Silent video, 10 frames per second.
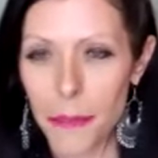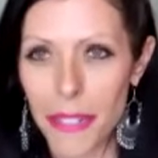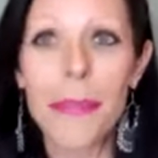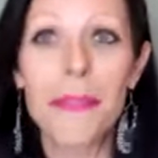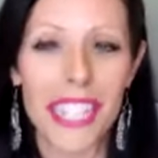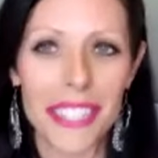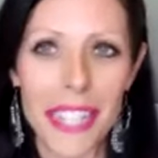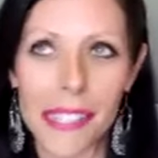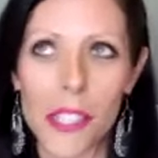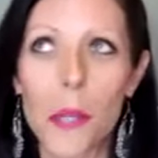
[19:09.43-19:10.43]
in my very
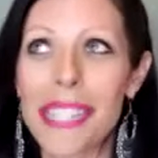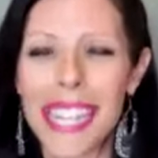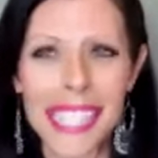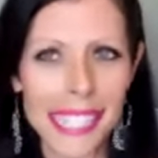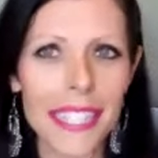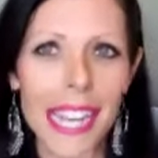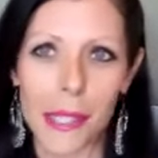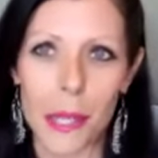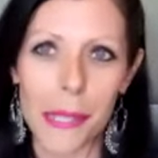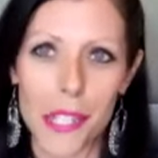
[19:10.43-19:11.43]
last, no, my second to
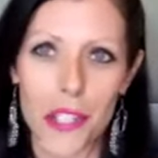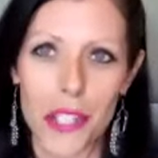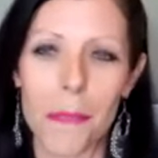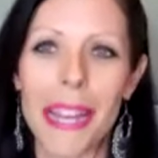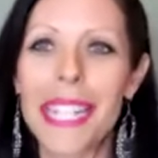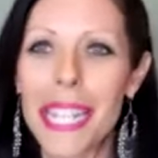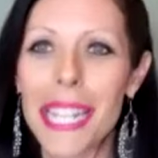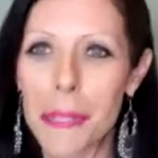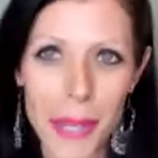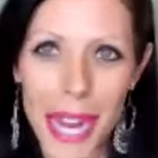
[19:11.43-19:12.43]
last competition, my
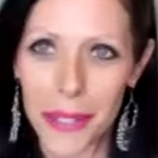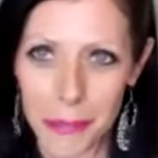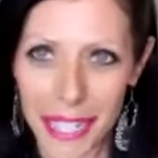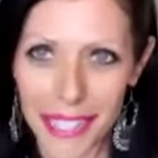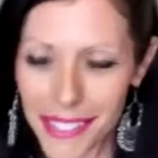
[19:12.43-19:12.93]
knee blew out on me.